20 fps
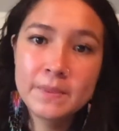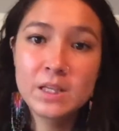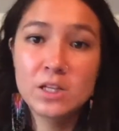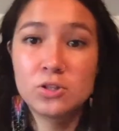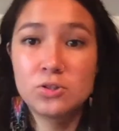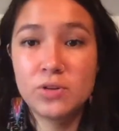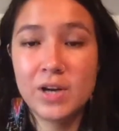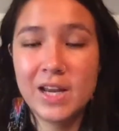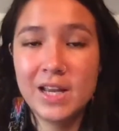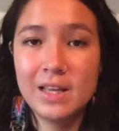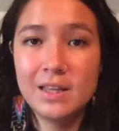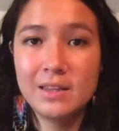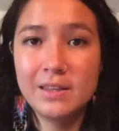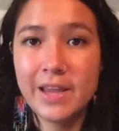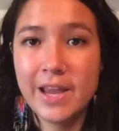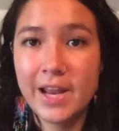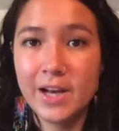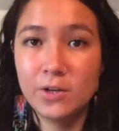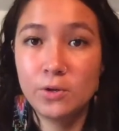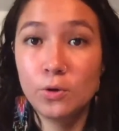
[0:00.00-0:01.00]
strength,
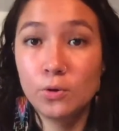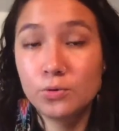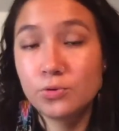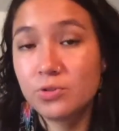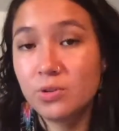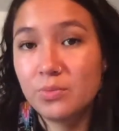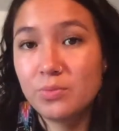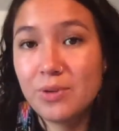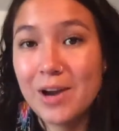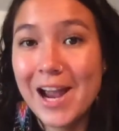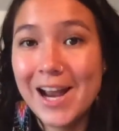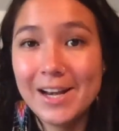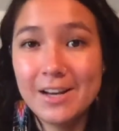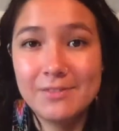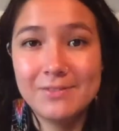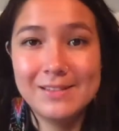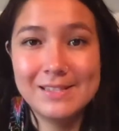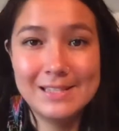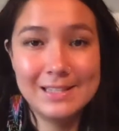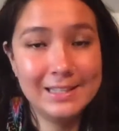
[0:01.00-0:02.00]
and cultural pride and
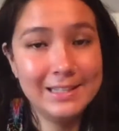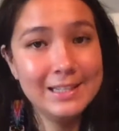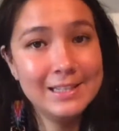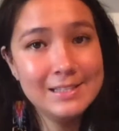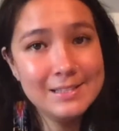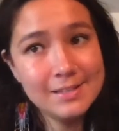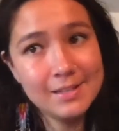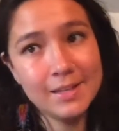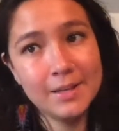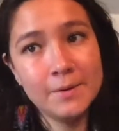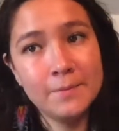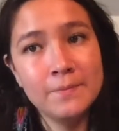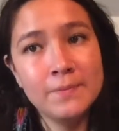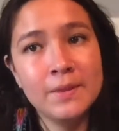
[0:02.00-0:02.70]
resiliency.